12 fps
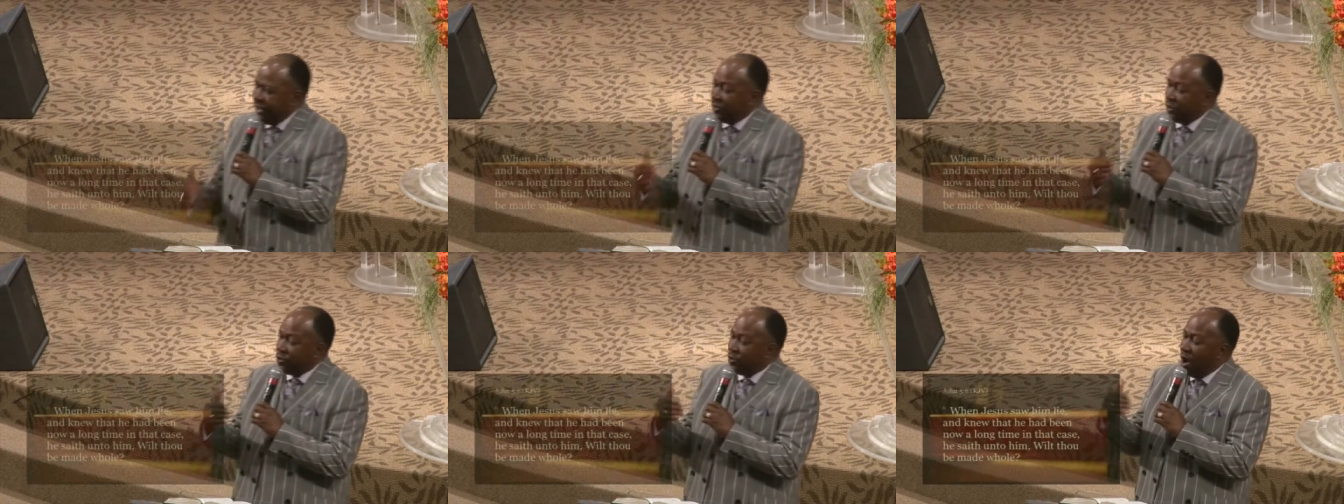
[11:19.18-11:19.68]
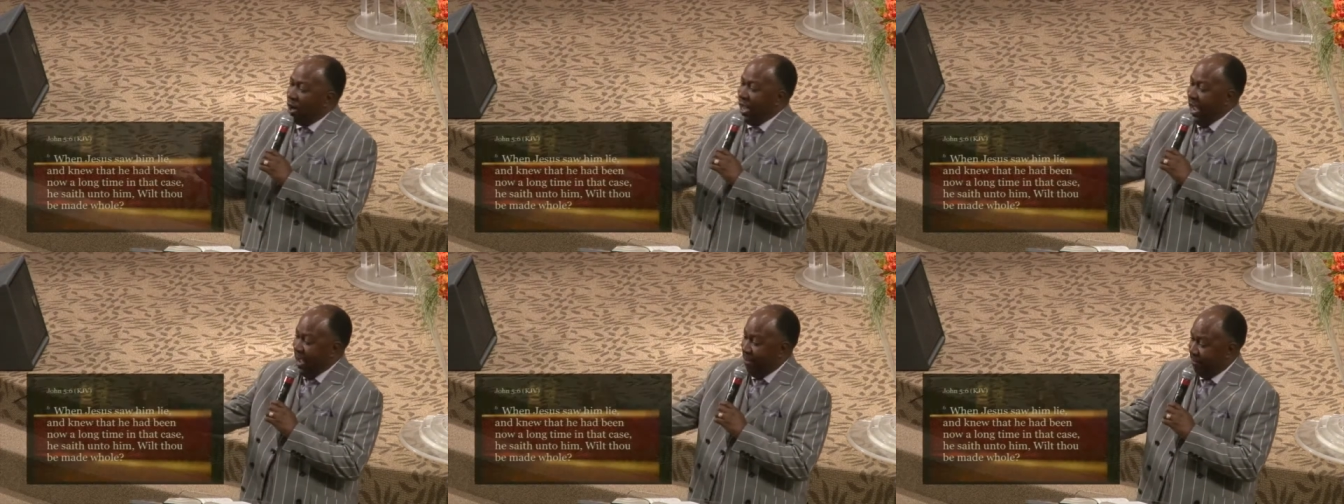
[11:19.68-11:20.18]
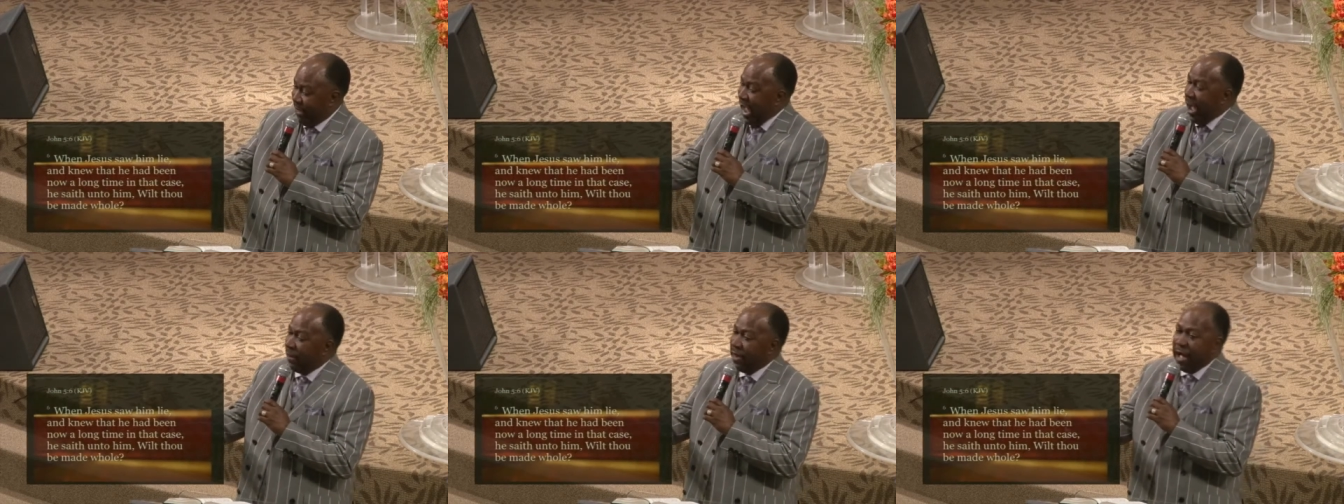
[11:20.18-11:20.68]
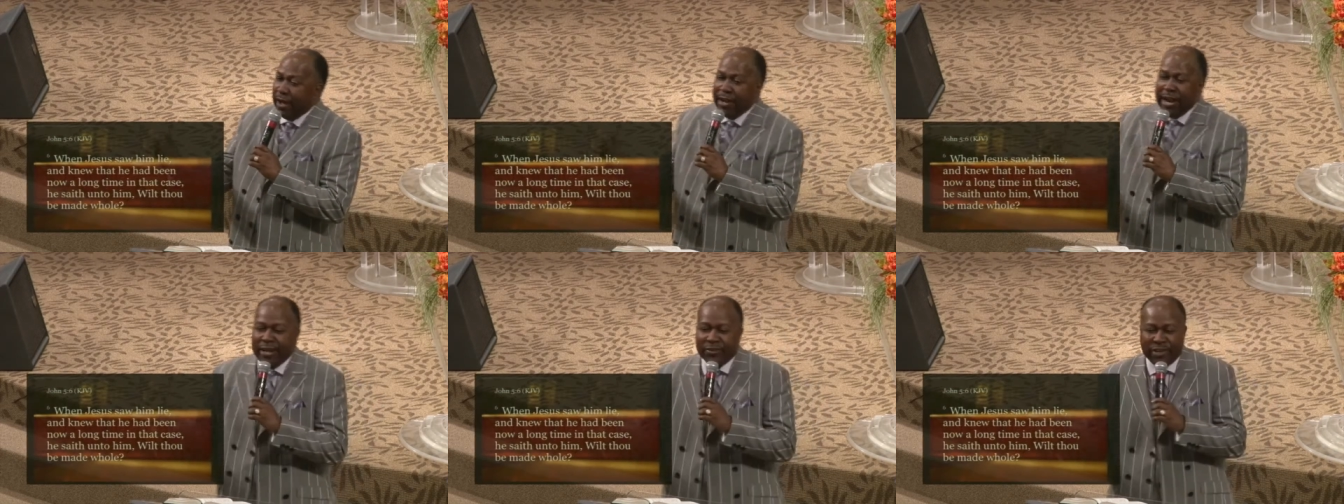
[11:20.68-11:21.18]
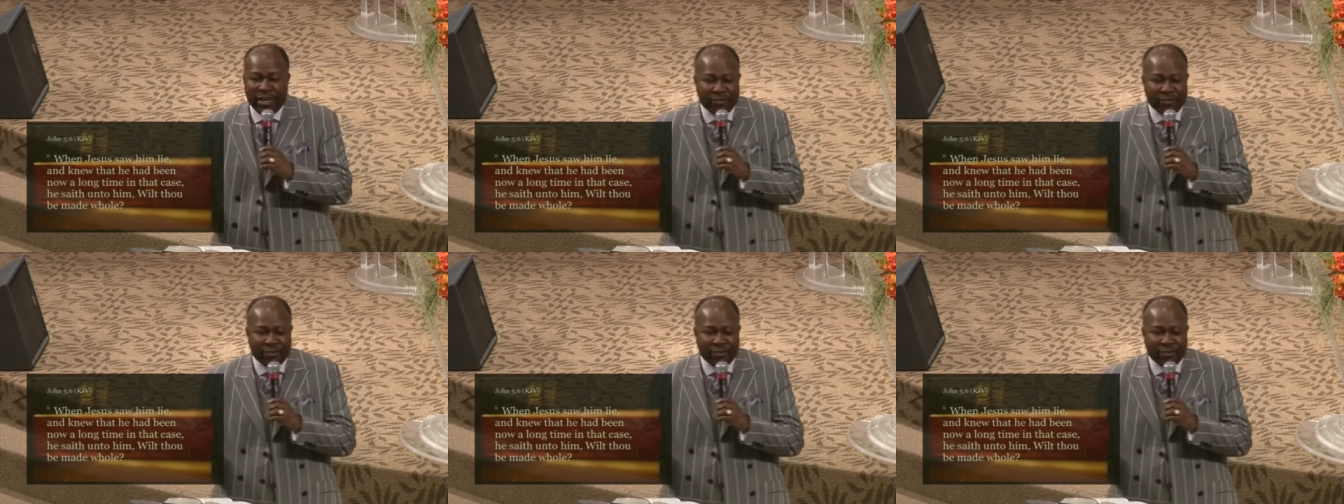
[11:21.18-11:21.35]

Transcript: Jesus saw him. Now, now here's